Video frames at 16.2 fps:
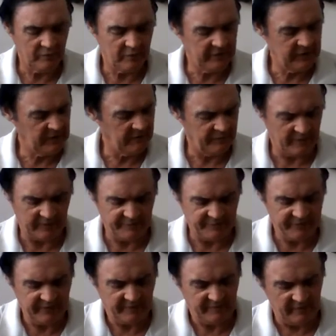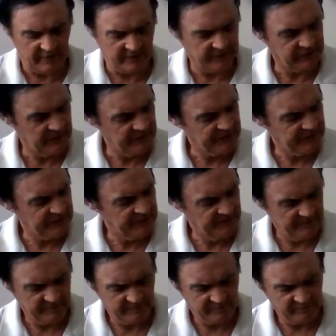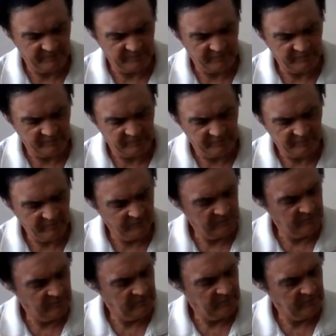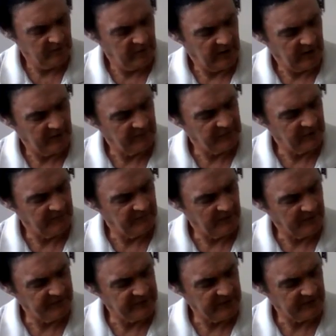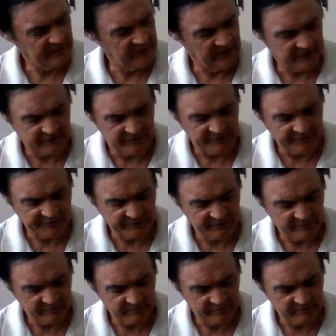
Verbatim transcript: We did 5-7 like this. We did 5-7 like this.